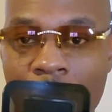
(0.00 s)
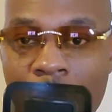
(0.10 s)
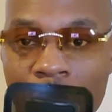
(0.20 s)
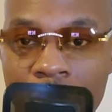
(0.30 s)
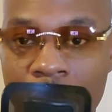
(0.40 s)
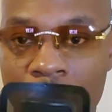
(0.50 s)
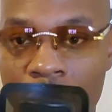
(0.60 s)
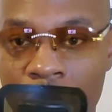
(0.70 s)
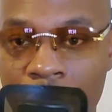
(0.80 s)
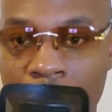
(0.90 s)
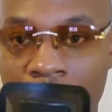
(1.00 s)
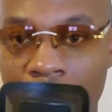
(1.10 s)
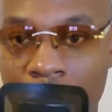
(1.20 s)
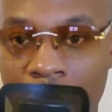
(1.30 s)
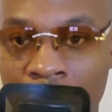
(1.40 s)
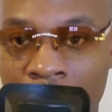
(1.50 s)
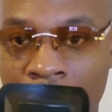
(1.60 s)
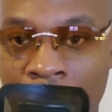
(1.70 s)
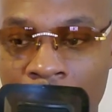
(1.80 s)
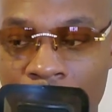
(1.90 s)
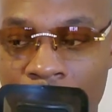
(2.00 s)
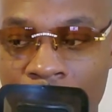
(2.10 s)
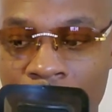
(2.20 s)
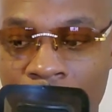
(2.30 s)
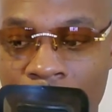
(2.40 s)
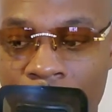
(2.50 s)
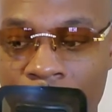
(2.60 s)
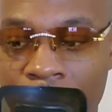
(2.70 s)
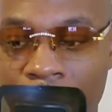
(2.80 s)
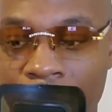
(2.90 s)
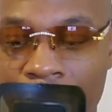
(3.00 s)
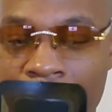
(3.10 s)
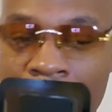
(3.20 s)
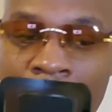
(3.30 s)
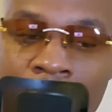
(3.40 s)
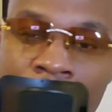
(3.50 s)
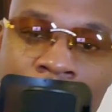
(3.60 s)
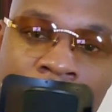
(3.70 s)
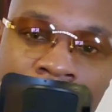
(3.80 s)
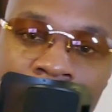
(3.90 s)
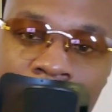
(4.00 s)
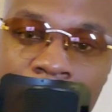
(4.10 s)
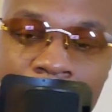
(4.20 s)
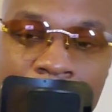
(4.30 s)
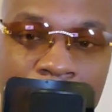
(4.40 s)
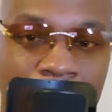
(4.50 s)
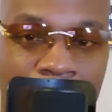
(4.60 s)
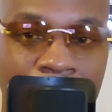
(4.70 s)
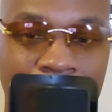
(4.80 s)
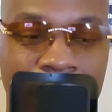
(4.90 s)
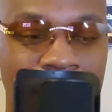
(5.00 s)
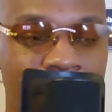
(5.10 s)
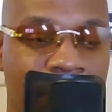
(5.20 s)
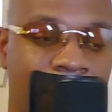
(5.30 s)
on your reel. Okay. Now, when you post these links,